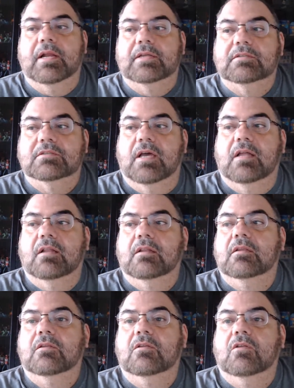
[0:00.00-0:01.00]
I
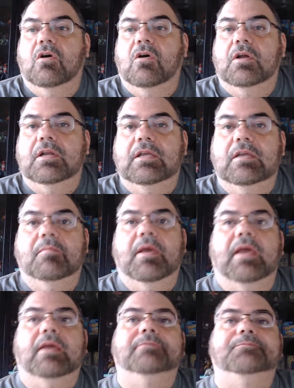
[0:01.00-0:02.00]
sell on
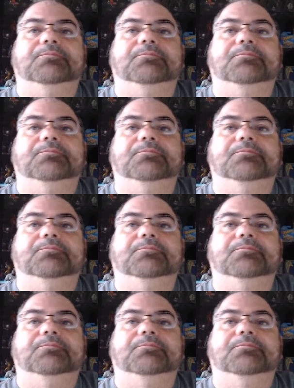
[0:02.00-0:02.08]
eBay